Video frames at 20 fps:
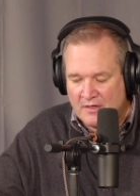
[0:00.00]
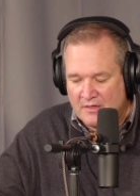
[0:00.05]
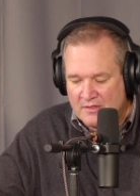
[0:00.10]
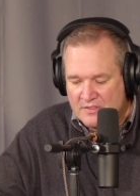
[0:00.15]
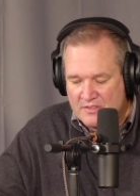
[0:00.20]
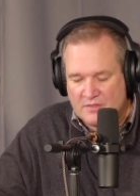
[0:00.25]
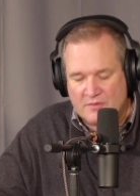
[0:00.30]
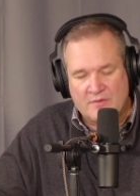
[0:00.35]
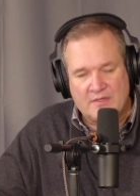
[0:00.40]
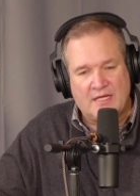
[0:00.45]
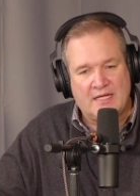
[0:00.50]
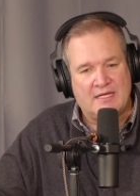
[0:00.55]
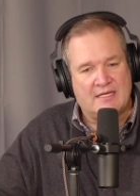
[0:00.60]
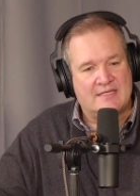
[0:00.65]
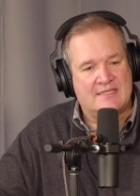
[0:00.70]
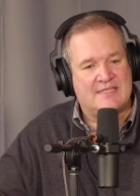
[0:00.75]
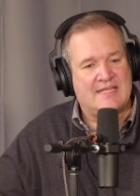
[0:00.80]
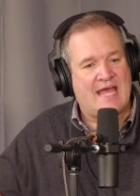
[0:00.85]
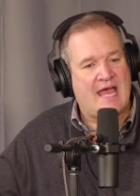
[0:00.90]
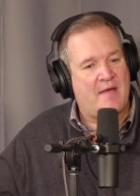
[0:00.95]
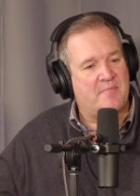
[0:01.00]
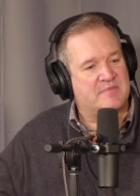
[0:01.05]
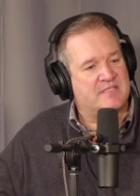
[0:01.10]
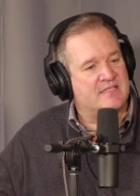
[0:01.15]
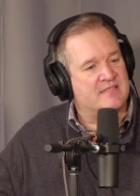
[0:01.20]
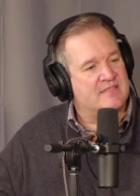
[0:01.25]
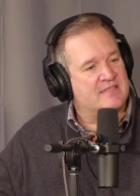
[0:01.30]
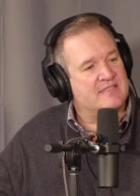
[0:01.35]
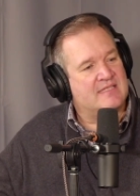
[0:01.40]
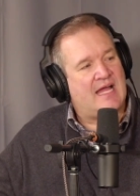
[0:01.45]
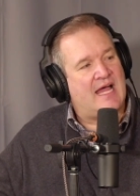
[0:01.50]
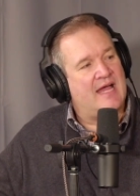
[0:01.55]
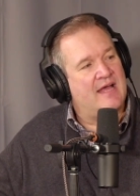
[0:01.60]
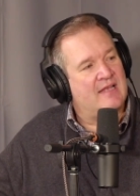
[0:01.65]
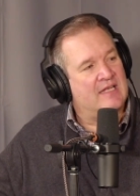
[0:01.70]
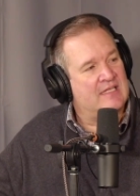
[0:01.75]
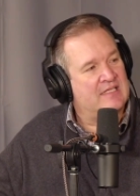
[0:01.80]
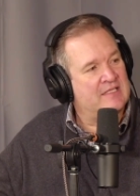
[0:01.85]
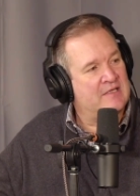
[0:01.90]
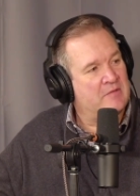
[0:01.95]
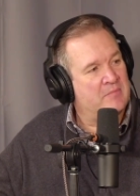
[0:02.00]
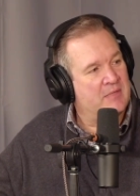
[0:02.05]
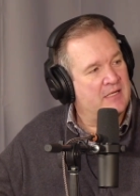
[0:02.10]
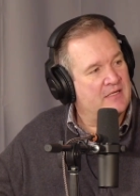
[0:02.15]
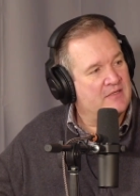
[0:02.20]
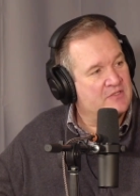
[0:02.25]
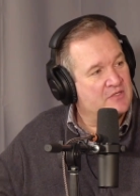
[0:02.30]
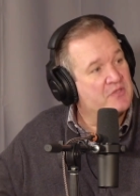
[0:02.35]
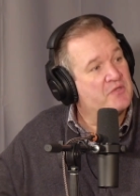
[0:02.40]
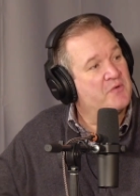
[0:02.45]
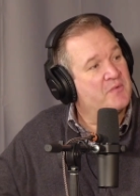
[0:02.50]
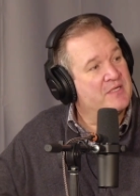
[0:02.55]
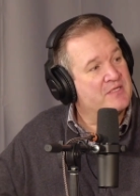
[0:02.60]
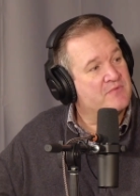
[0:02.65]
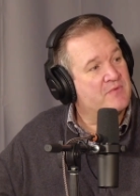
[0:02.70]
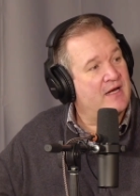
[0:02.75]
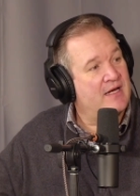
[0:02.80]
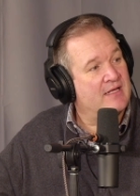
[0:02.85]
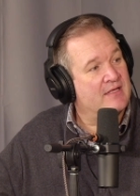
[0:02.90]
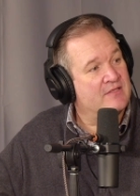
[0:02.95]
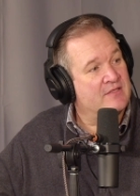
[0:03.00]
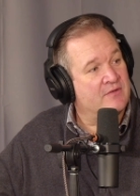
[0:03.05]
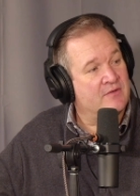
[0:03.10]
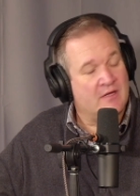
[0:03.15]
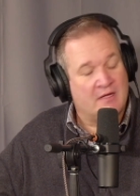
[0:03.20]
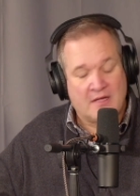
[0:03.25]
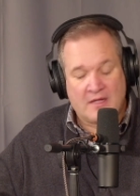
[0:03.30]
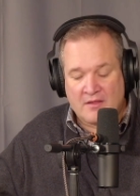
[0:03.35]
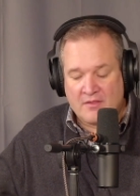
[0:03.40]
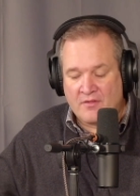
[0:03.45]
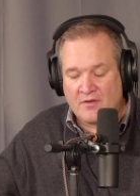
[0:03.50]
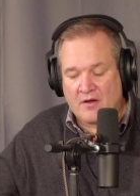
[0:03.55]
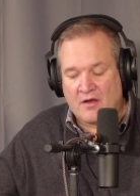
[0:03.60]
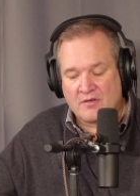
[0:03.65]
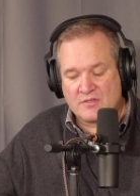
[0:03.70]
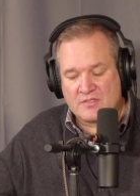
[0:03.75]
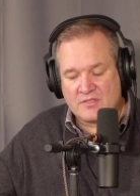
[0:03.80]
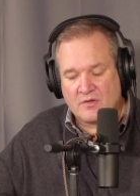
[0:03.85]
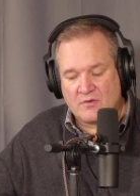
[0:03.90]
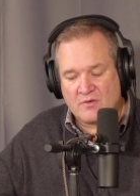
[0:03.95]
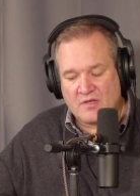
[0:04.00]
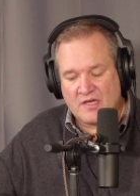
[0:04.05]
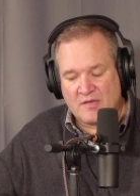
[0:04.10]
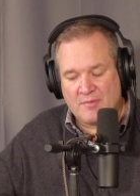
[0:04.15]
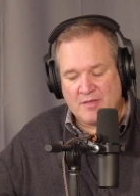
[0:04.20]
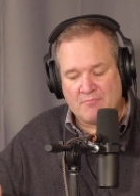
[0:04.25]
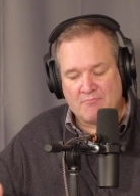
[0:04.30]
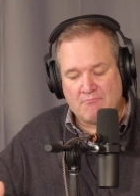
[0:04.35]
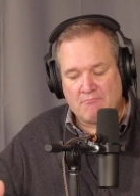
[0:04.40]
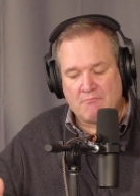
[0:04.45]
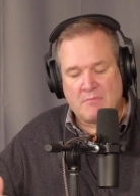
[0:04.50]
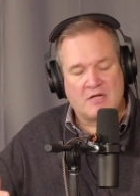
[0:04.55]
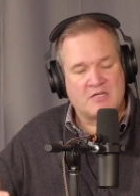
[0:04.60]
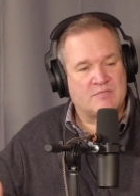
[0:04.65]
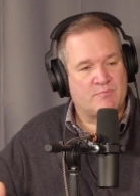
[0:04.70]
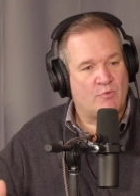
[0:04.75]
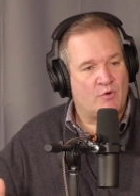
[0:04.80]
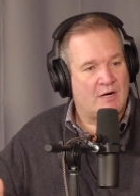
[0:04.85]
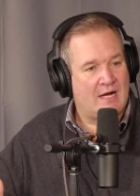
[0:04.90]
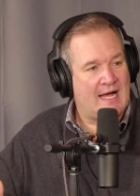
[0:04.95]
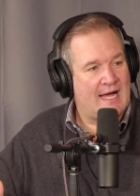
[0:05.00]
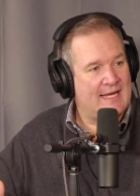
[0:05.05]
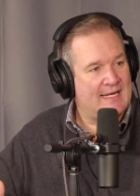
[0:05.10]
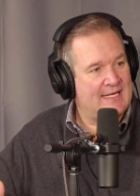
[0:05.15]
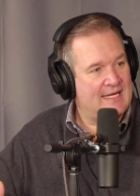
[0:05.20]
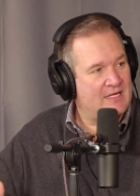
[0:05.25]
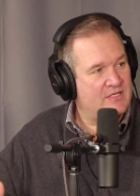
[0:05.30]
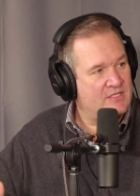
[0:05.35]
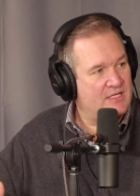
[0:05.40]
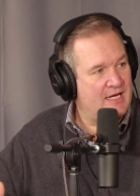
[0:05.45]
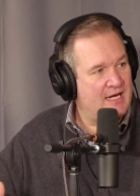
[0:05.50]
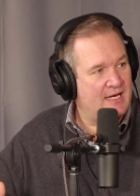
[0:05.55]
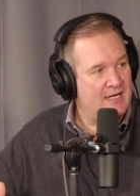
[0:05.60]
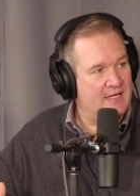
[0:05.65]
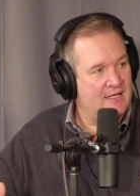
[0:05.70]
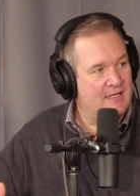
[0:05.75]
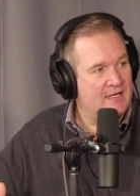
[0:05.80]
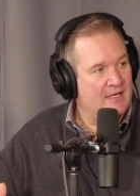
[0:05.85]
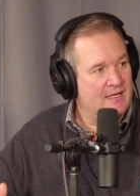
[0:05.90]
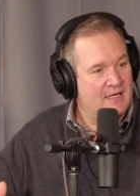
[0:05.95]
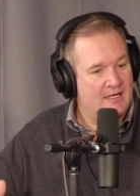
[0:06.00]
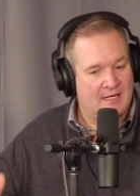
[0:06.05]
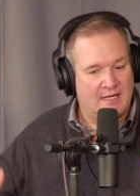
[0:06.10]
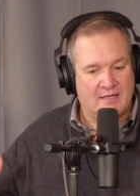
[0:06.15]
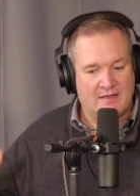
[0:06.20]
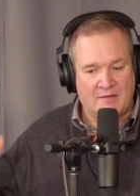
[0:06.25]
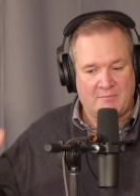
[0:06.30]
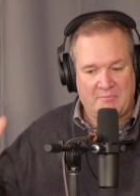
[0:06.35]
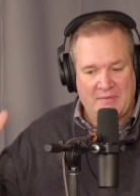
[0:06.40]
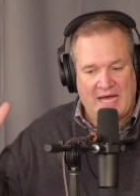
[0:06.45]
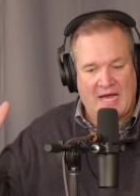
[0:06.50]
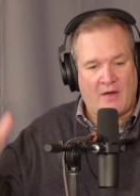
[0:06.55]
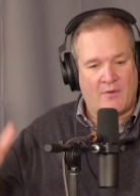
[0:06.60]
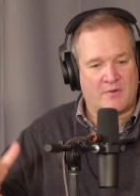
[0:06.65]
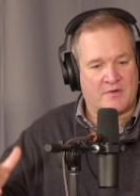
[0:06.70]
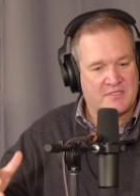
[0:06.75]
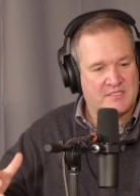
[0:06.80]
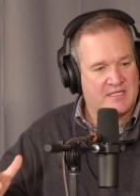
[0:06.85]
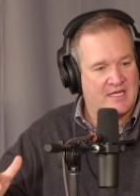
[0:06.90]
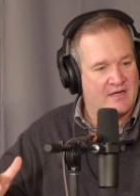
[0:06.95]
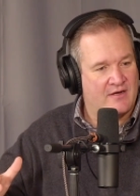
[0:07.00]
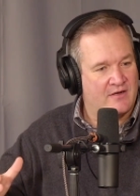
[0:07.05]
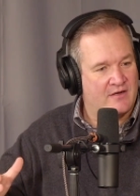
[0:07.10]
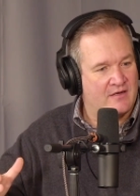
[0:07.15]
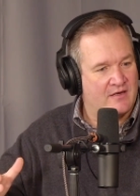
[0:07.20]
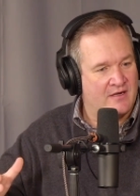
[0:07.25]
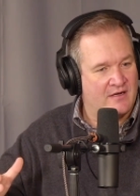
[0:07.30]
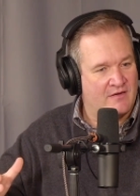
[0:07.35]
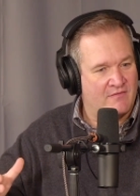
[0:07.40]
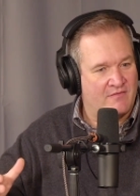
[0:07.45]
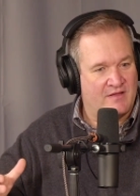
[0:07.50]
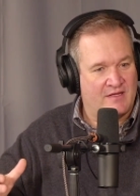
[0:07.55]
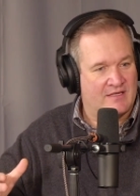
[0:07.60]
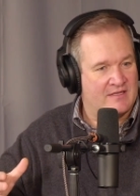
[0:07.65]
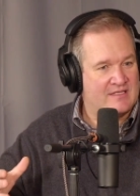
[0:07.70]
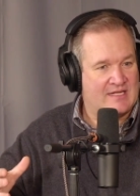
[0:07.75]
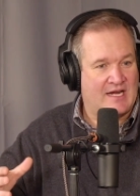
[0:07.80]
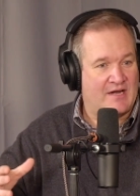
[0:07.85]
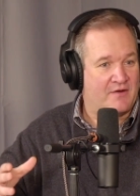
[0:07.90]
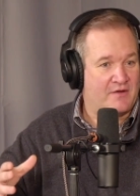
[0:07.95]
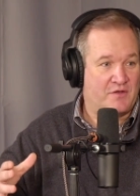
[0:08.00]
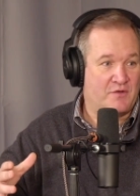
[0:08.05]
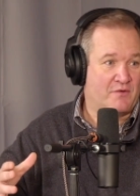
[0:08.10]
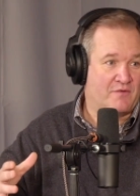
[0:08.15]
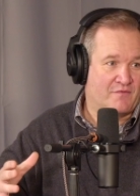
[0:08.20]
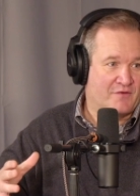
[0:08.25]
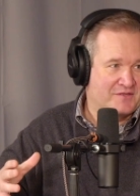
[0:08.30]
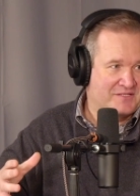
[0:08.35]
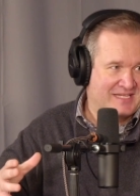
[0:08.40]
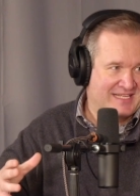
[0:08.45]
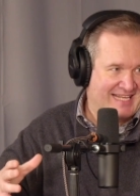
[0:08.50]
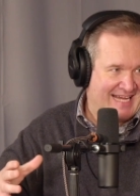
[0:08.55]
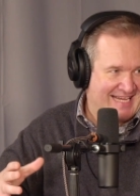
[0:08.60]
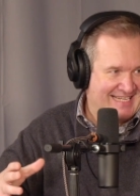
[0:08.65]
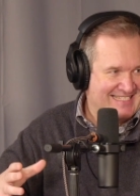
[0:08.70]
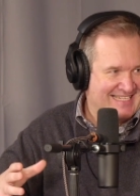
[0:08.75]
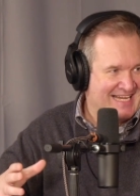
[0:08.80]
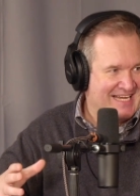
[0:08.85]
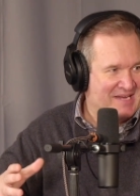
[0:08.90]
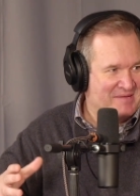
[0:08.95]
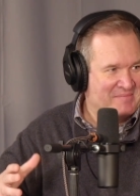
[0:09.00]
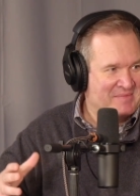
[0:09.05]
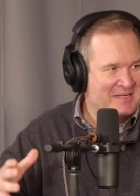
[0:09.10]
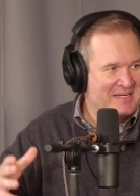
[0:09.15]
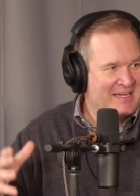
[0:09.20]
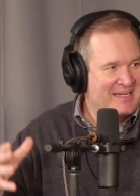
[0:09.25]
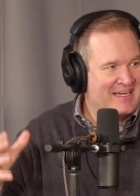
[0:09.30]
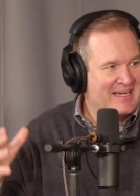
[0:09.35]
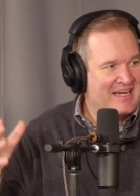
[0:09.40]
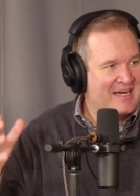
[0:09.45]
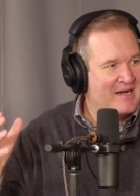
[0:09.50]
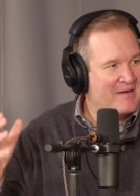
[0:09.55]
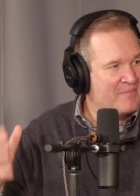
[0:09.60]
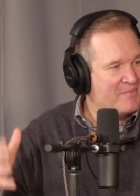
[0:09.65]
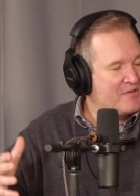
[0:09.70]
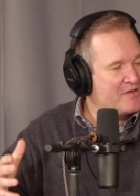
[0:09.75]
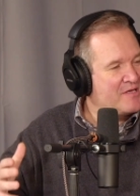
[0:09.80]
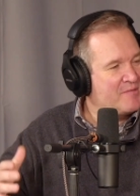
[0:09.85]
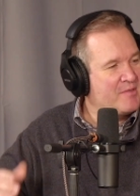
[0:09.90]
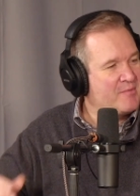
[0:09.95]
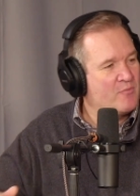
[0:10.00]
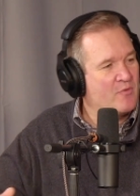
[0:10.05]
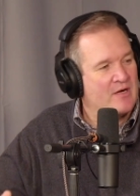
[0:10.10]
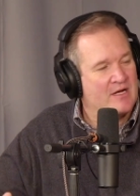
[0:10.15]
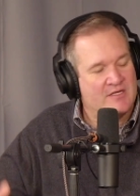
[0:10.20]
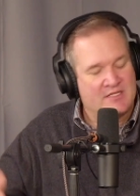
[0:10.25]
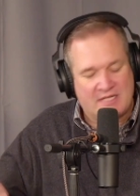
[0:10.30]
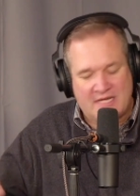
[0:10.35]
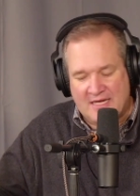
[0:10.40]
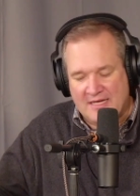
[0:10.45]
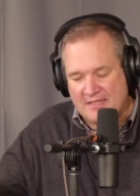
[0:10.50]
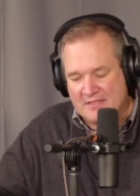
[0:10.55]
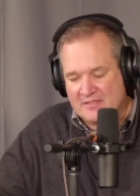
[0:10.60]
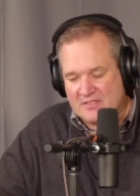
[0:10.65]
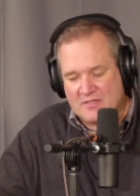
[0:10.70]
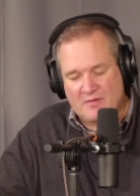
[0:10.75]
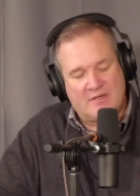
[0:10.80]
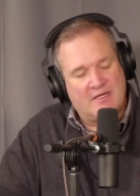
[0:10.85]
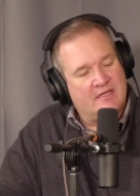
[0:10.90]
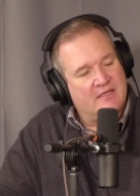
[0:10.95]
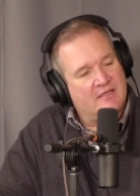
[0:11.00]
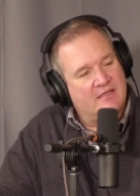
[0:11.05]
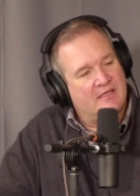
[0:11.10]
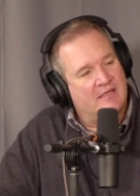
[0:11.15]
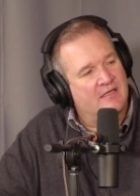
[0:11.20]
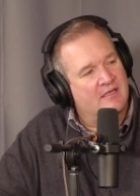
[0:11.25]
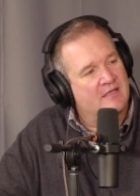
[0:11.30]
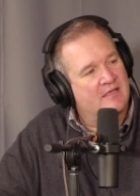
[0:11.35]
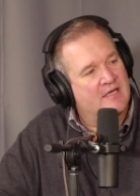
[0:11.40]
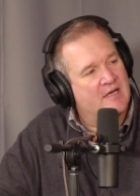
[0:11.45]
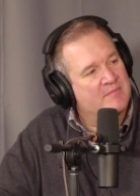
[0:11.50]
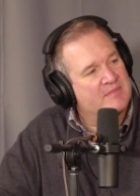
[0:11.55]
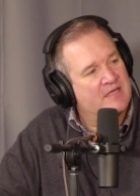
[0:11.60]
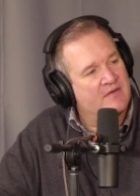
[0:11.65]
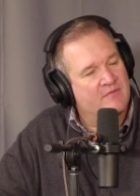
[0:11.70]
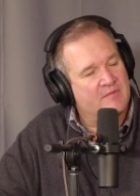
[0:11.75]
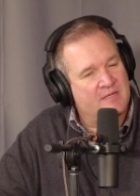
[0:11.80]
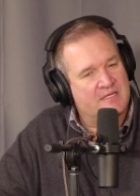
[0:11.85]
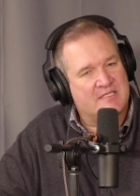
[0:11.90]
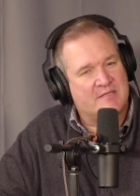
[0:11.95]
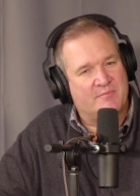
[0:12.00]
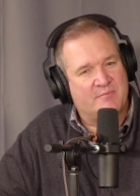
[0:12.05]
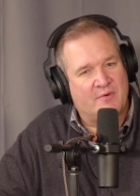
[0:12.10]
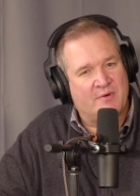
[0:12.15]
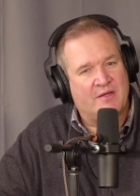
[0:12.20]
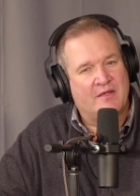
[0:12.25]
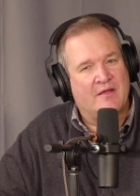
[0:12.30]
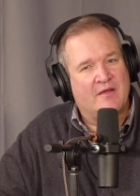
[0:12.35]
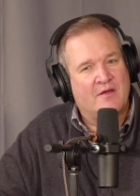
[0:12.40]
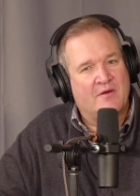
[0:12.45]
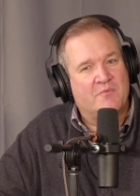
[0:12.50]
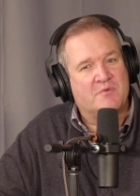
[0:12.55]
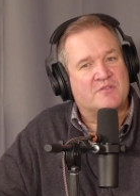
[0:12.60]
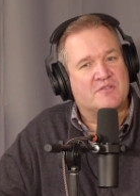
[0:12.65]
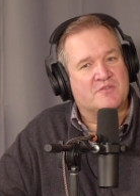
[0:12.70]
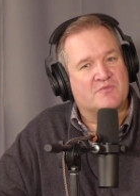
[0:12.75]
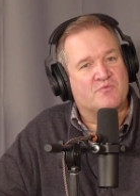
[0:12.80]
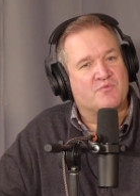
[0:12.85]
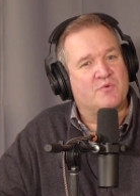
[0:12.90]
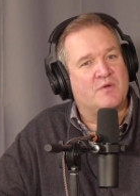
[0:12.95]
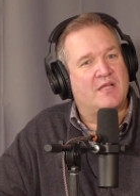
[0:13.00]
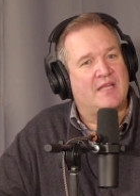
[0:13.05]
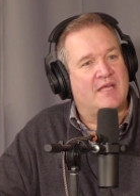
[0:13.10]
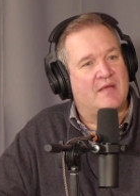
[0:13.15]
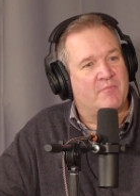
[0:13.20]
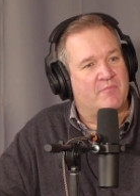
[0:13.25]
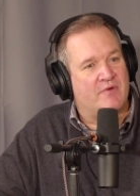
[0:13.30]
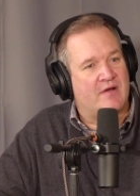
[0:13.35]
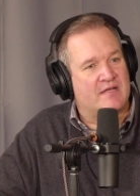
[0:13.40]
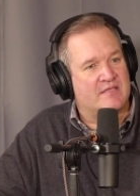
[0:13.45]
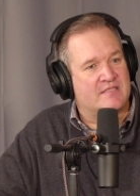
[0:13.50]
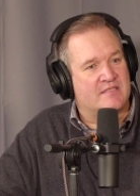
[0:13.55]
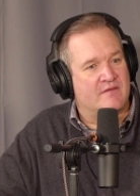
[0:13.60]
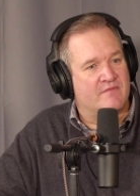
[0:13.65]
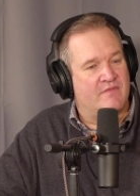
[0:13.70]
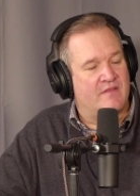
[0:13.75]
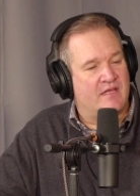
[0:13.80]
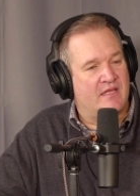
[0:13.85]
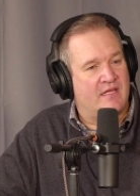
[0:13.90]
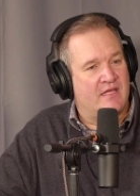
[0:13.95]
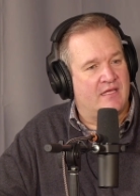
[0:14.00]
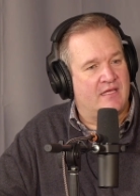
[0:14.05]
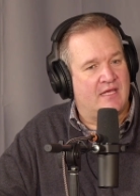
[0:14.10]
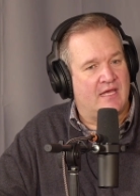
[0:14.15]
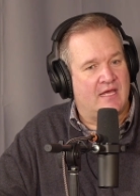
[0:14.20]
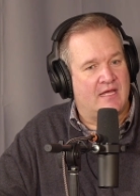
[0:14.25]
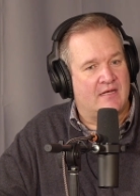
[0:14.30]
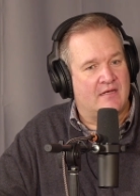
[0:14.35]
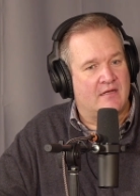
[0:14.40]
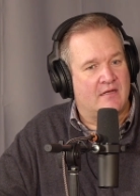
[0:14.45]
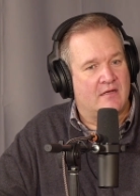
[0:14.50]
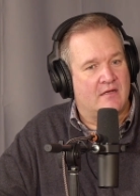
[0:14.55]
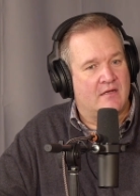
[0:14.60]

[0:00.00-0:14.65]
So he adapts his style a little bit to who he's writing to. They're also going to be much more highly educated in the power center of the entire universe at that time. Mm. Um, they're going to be more educated. And so he, he comes at it from that standpoint, which is really impressive that he can